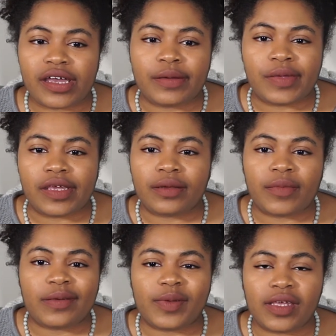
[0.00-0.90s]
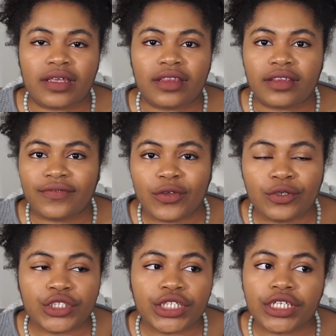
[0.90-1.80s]
I mean, maybe in the
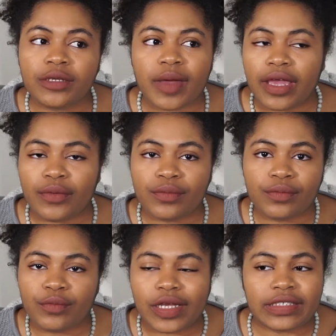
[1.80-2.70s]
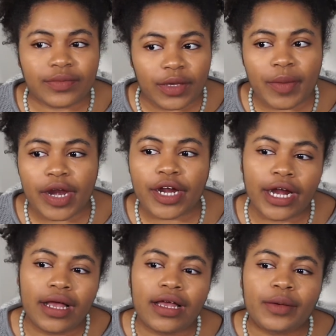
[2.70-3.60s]
future he might write something better,